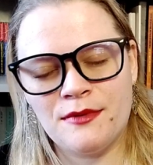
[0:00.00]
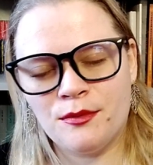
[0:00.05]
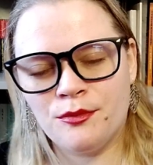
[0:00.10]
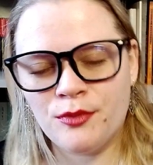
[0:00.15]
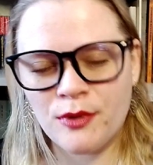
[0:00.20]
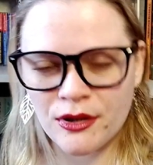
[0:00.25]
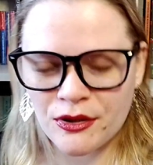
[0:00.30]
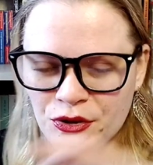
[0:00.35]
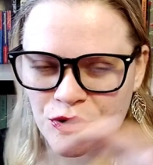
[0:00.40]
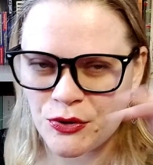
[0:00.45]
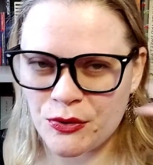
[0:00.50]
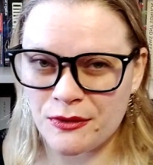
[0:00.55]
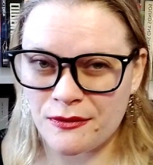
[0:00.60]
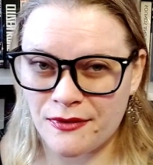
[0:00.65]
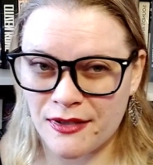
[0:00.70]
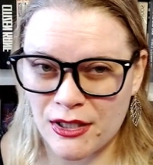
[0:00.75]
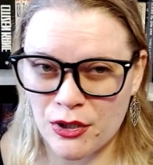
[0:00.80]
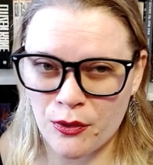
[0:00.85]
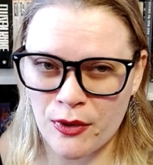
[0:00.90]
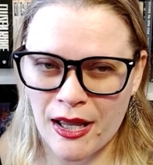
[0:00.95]
a book to a
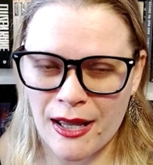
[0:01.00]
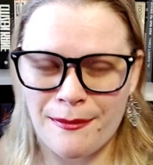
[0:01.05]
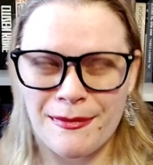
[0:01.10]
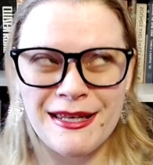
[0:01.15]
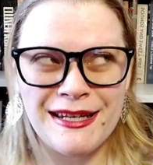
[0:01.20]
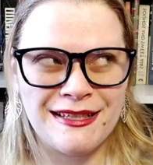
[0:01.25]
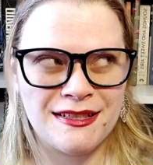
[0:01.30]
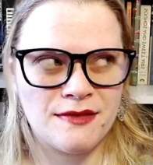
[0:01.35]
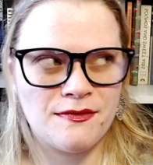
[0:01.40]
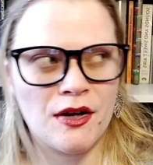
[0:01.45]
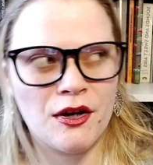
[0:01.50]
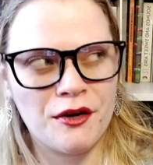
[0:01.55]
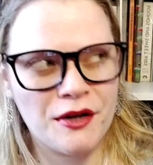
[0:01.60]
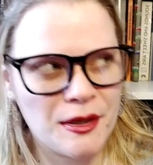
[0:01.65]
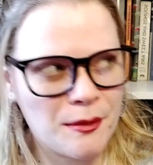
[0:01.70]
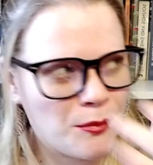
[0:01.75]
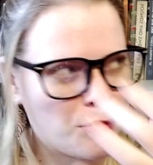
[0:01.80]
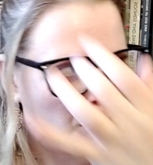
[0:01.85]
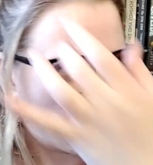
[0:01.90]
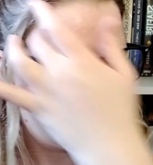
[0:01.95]
video game, it is very
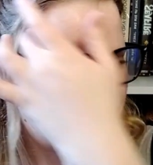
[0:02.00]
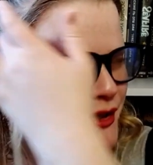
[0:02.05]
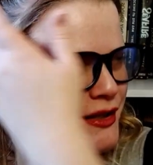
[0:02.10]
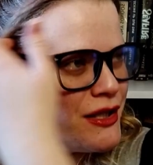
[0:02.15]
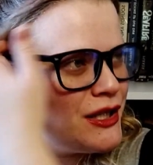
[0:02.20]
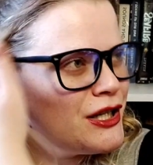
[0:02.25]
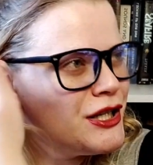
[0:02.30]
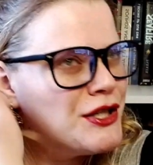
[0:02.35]
important